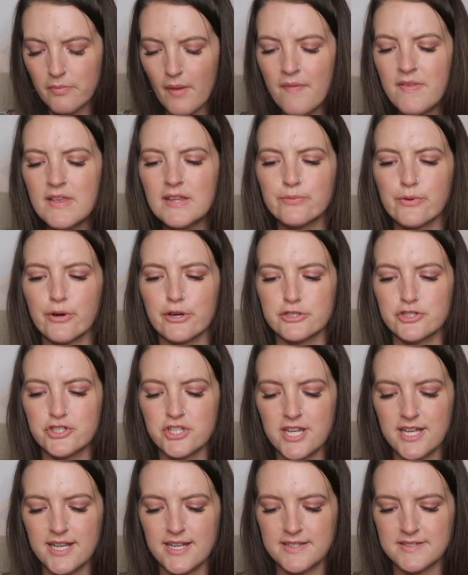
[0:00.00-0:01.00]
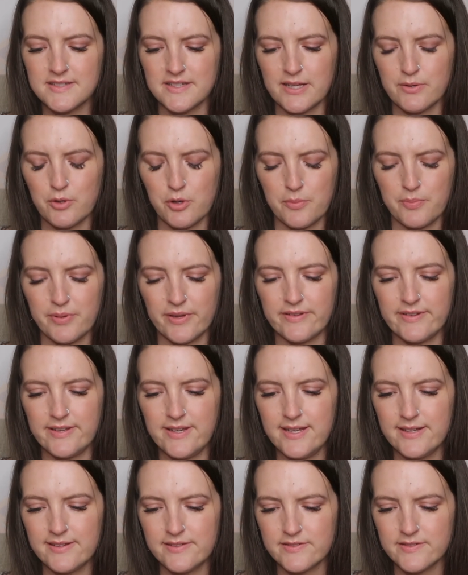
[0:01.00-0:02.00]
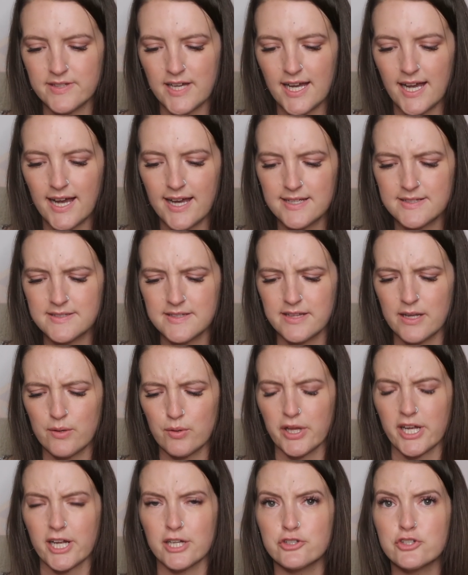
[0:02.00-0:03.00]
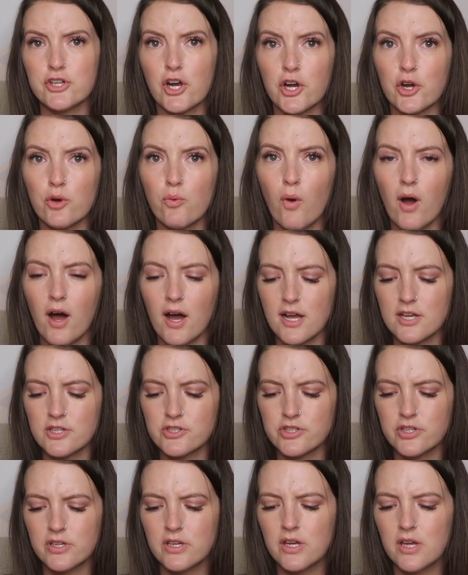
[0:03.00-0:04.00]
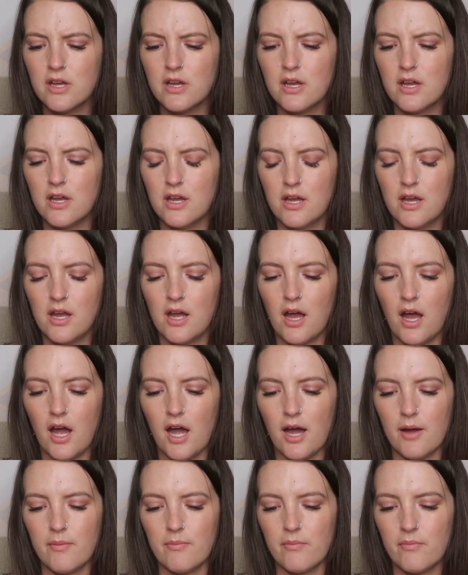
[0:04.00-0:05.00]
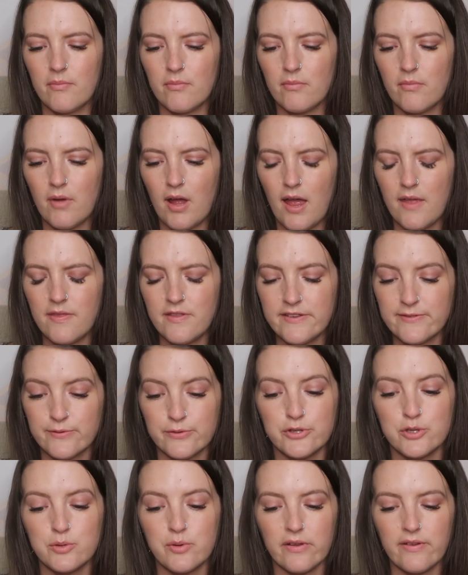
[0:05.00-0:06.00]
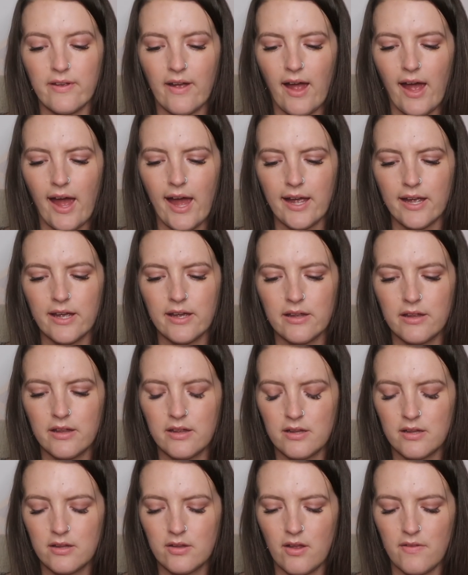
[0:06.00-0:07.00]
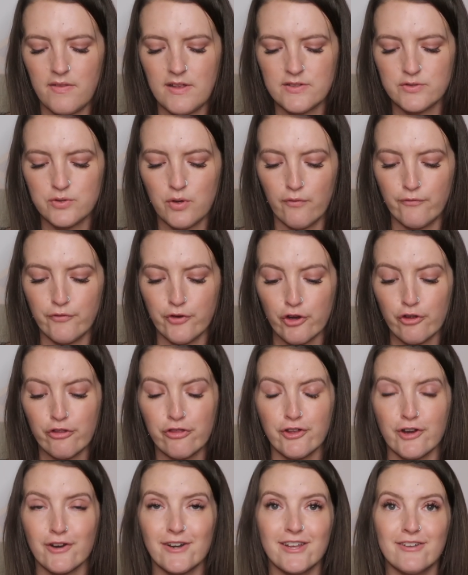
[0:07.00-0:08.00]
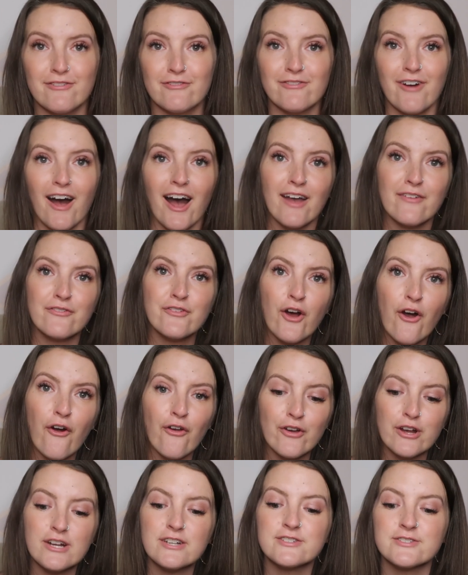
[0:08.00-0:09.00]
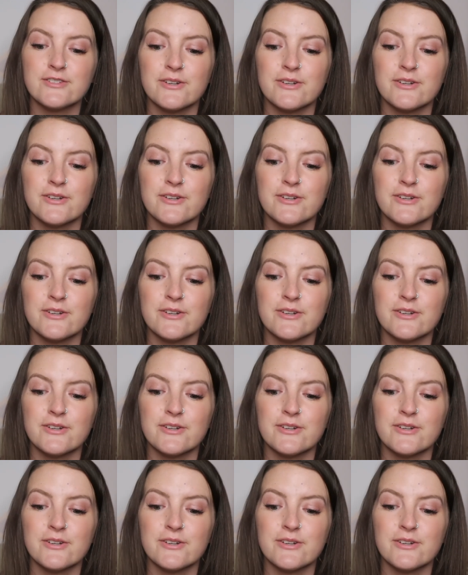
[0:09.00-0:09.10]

These were jeans, and they were petite size, and they were like a dark wash. And these were new at tag, and they sold for $35.